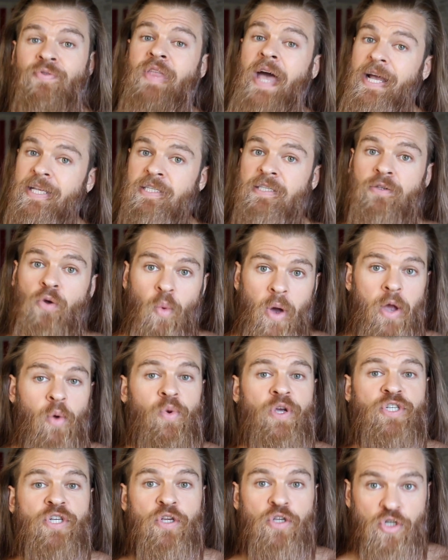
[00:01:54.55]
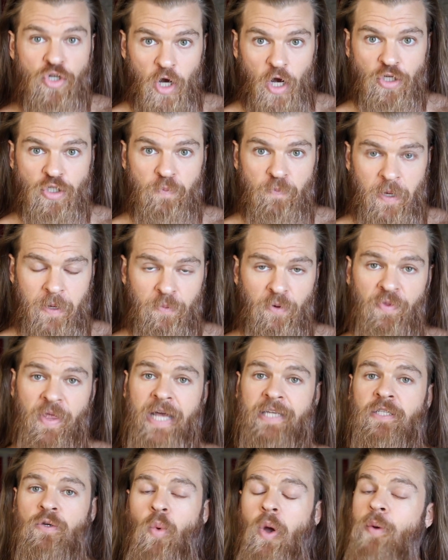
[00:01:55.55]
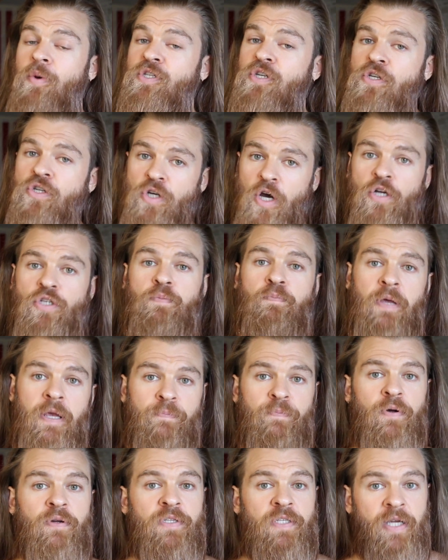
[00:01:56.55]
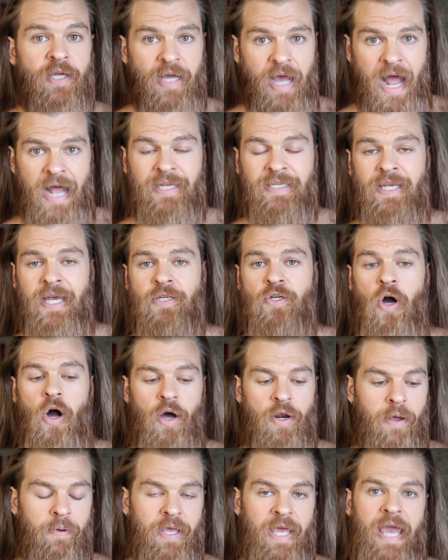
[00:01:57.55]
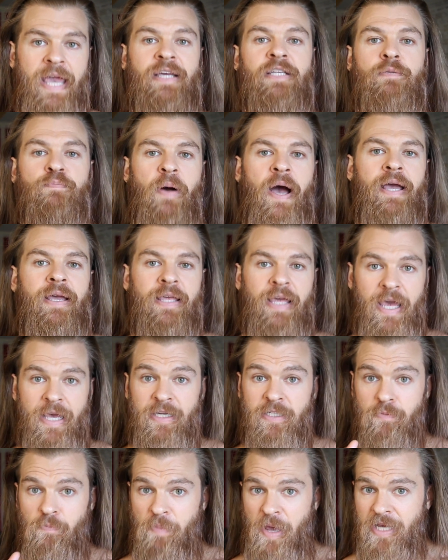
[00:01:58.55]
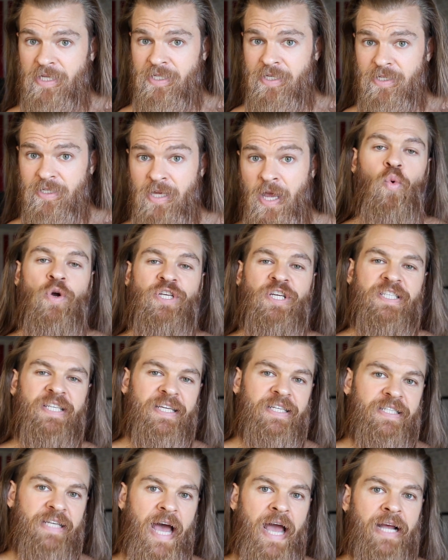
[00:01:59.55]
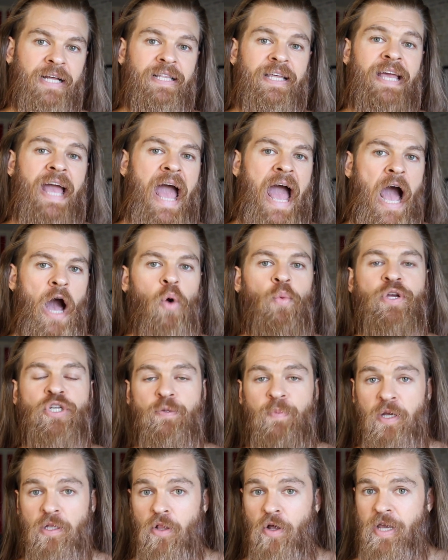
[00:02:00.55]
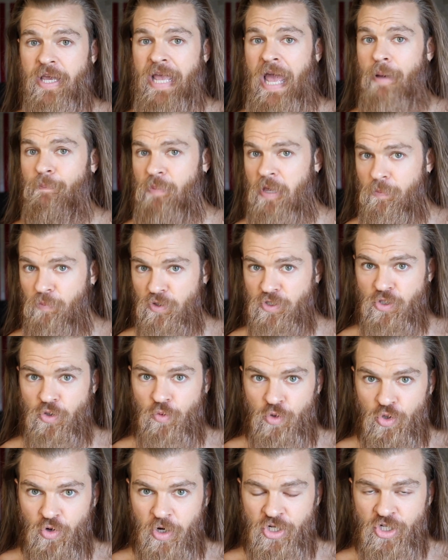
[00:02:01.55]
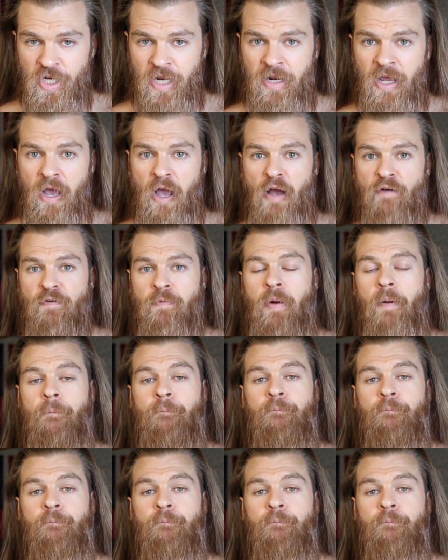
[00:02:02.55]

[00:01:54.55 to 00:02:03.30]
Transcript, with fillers: That's the way we should judge people, that's the way we should judge people's content on a case by case basis, which is exactly how we should be looking at people's nutrition from a